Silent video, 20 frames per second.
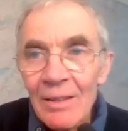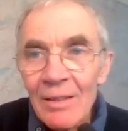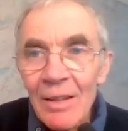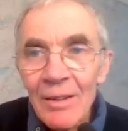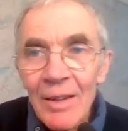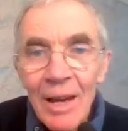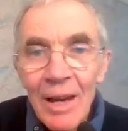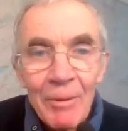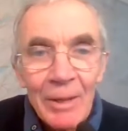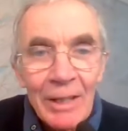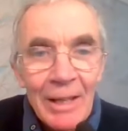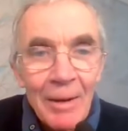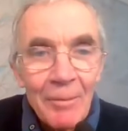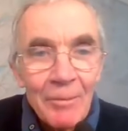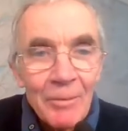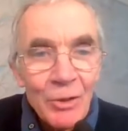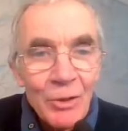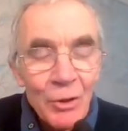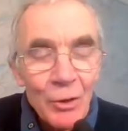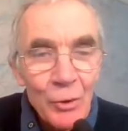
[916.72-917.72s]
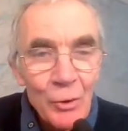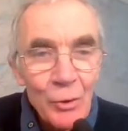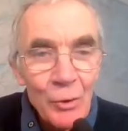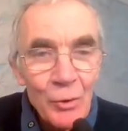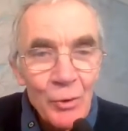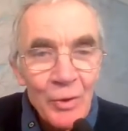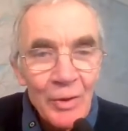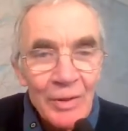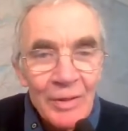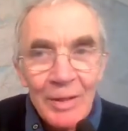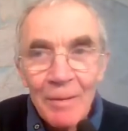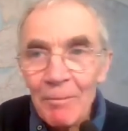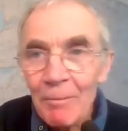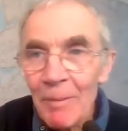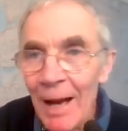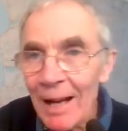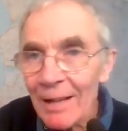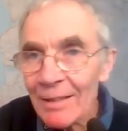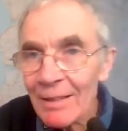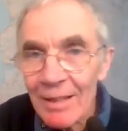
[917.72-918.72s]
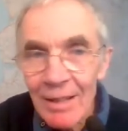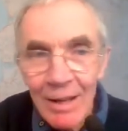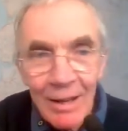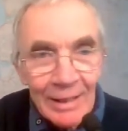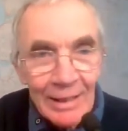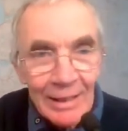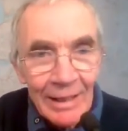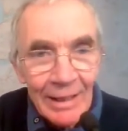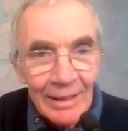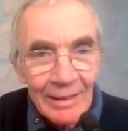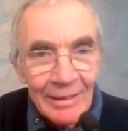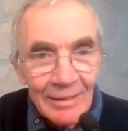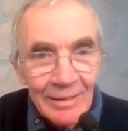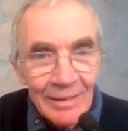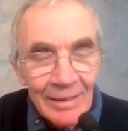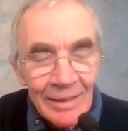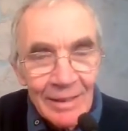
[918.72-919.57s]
So now we come to some bad cycling.